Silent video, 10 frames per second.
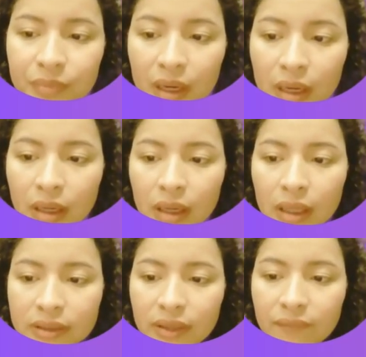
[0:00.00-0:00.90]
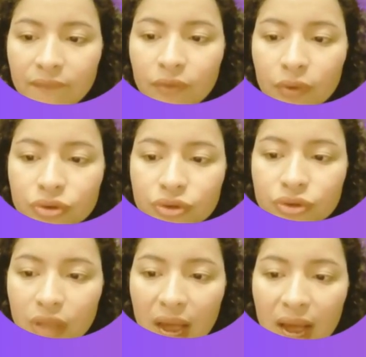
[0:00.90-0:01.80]
The foot
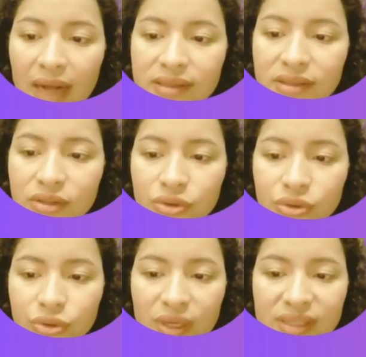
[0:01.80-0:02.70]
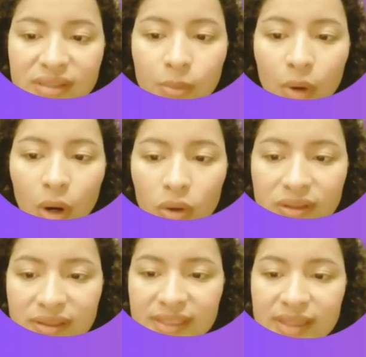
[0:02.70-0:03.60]
has two small
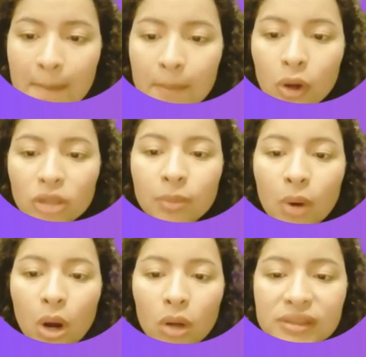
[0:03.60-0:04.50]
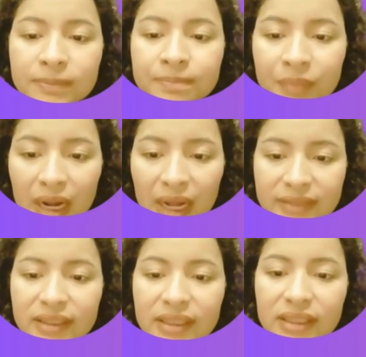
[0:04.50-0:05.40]
sesamoid bones at
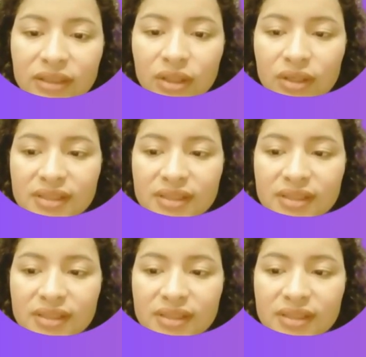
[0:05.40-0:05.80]
either side